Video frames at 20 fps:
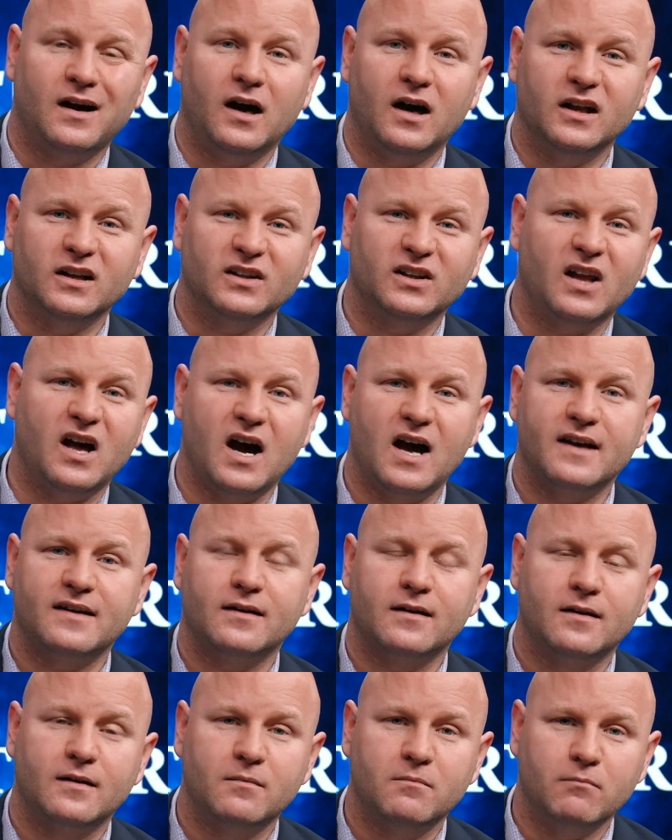a lot
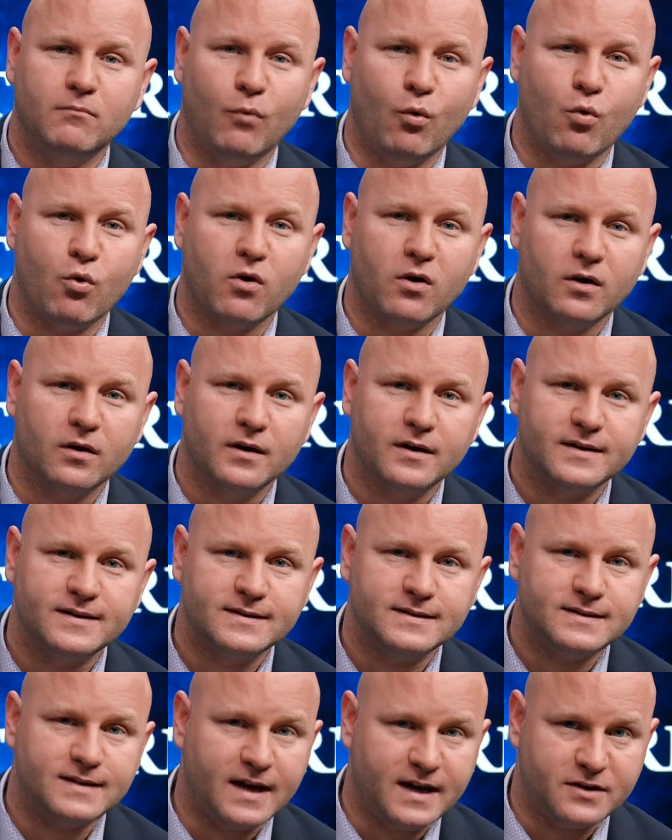more
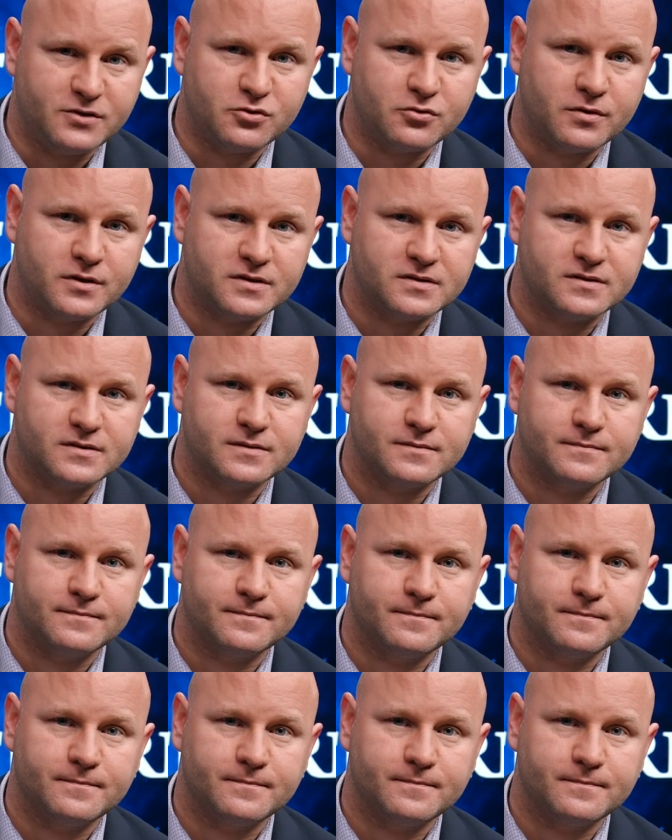dangerous.